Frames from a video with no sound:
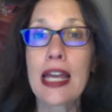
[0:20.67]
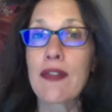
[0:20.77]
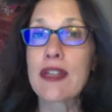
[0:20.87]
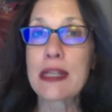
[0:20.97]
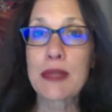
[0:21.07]

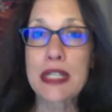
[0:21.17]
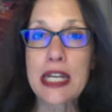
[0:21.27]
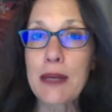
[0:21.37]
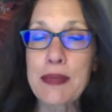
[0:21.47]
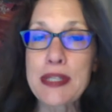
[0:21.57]
give us some
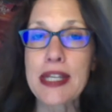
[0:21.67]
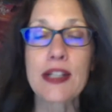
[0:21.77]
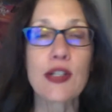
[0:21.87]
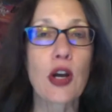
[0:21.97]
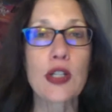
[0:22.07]
tips,
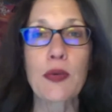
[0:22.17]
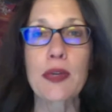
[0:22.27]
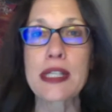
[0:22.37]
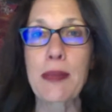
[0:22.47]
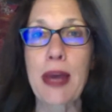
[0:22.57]
and talk
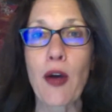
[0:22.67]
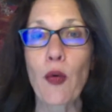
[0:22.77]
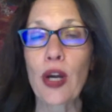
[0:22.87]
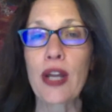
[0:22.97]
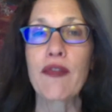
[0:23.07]
to us
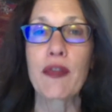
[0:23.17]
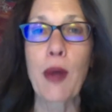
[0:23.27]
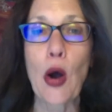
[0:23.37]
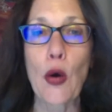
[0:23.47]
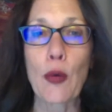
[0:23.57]
about working from
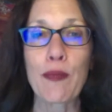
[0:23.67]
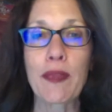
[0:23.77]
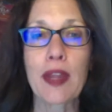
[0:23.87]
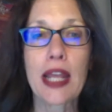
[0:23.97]
home.